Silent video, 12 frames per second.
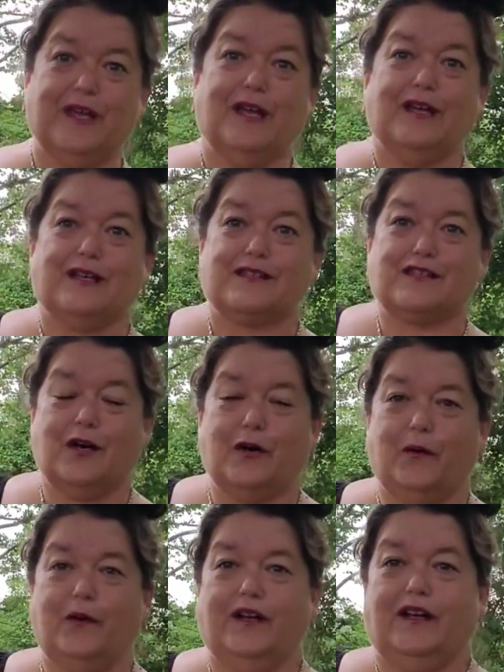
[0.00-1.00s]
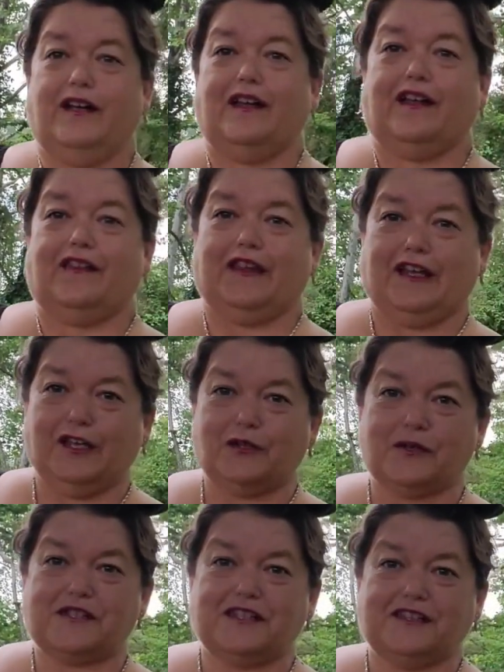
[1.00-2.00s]
So the
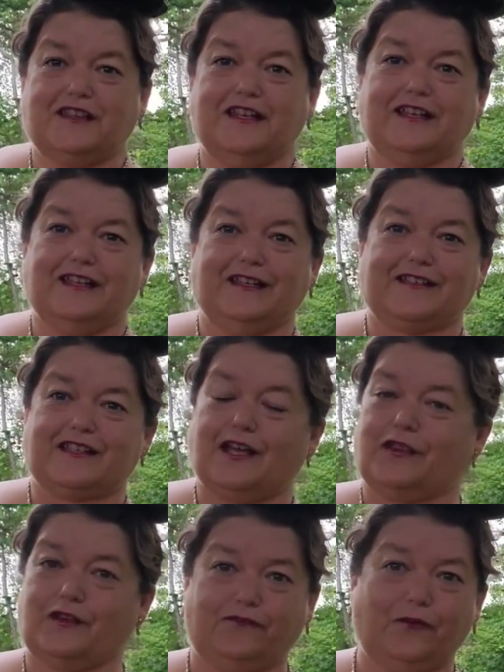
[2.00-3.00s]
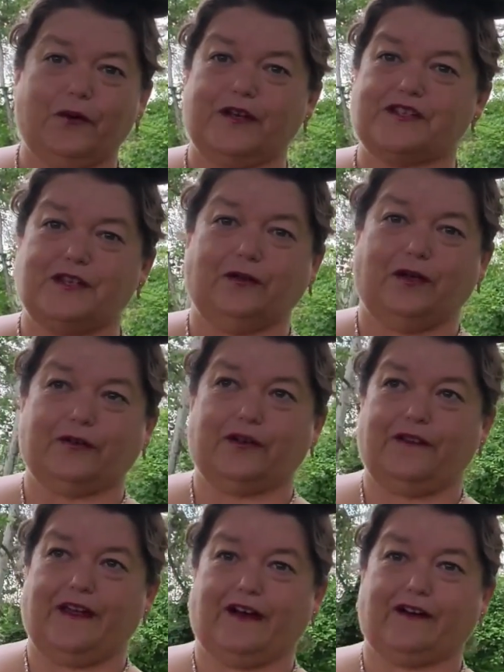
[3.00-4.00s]
interesting thing is the fort is no longer
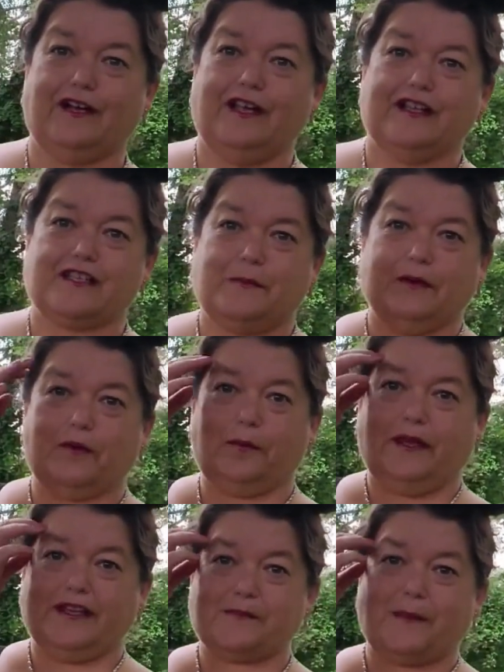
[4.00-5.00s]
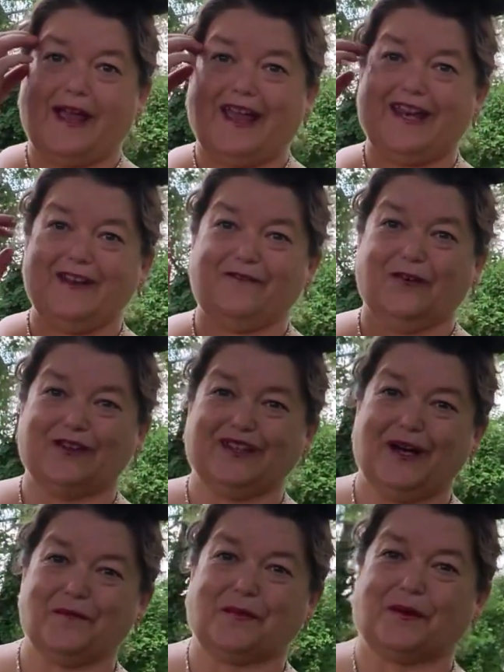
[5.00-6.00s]
there. It's been replaced by 84
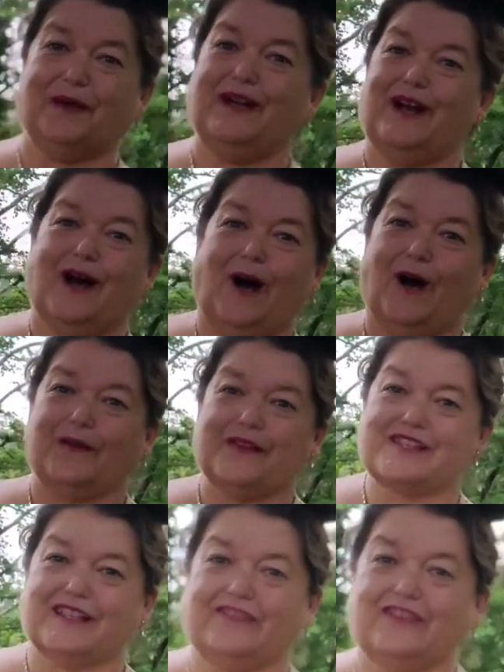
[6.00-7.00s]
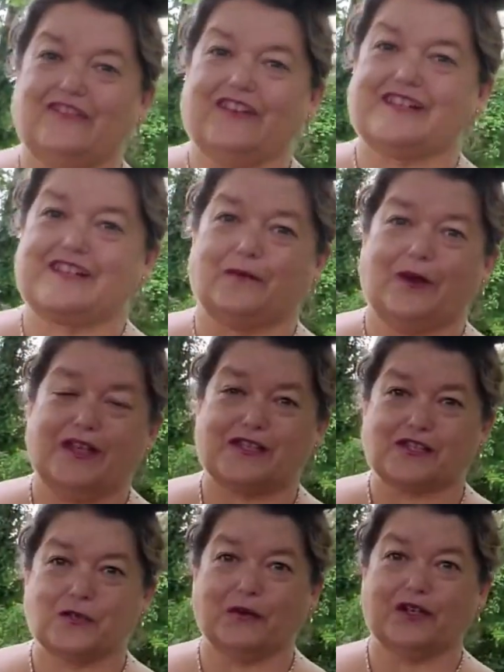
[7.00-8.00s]
Lumber. All that's left of it is a
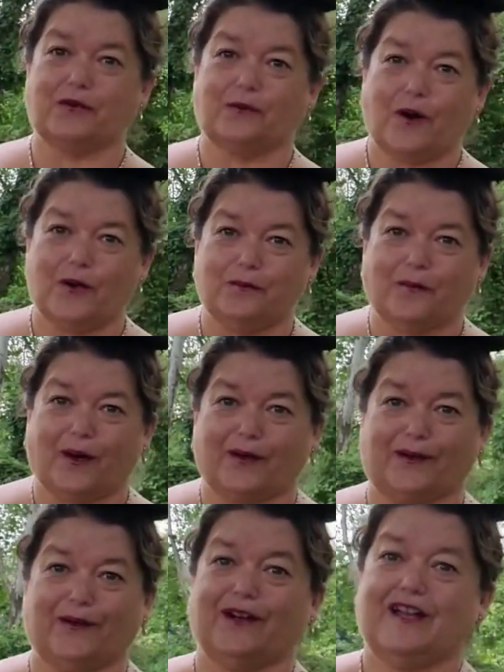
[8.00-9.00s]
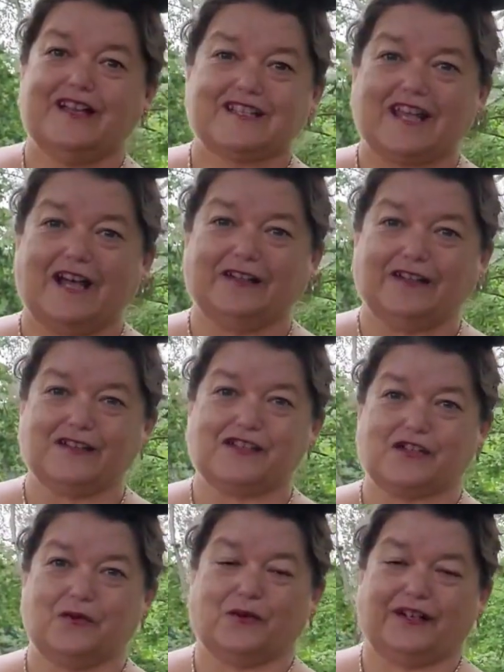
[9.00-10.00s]
historic road marker telling the
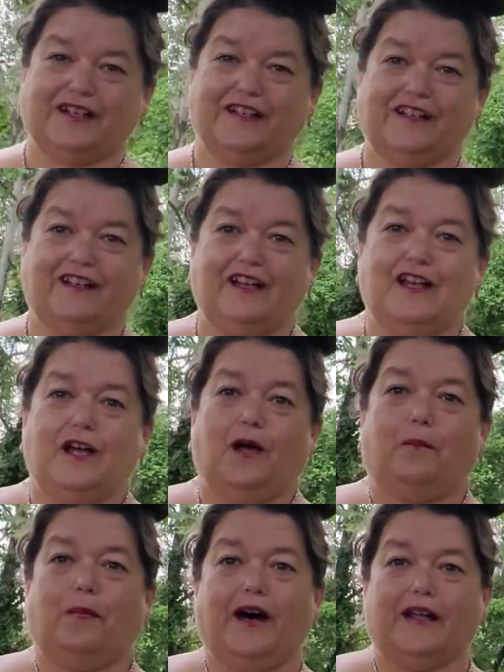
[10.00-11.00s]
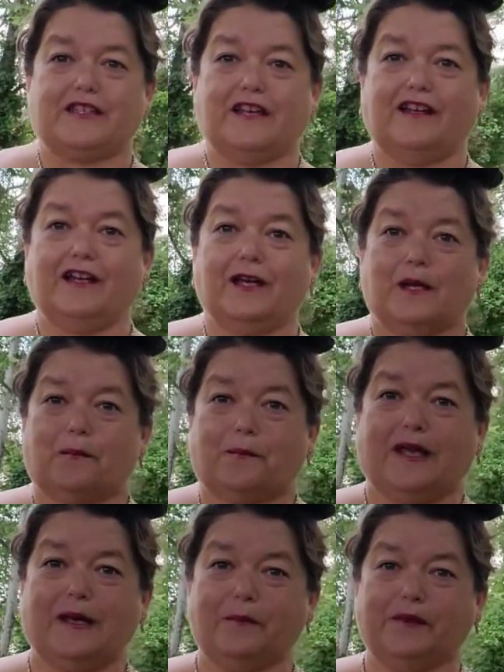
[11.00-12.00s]
story. But
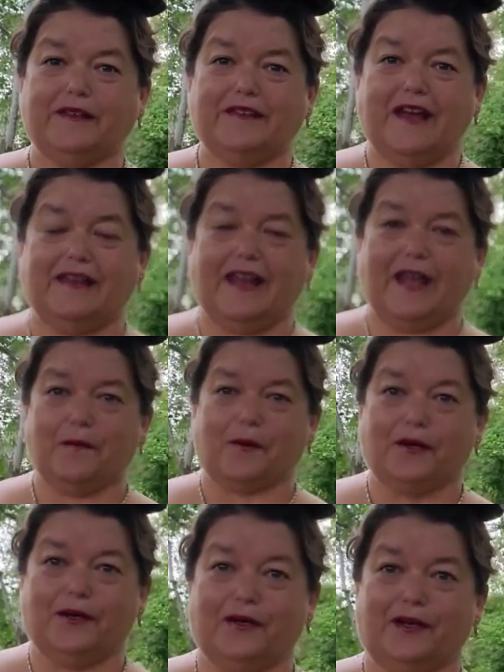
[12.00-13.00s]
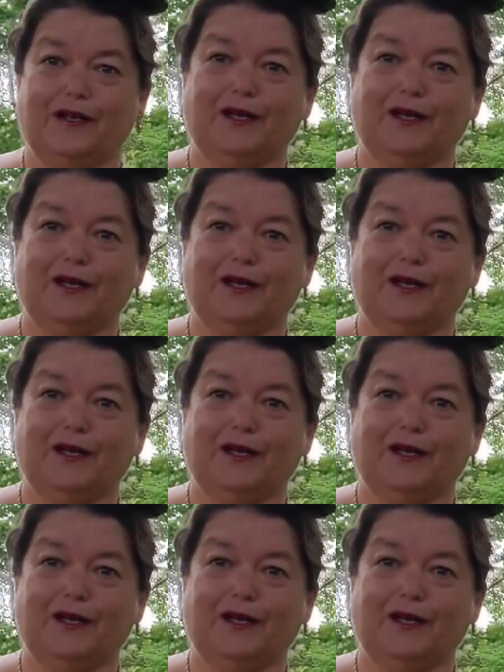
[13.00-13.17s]
people in that neighborhood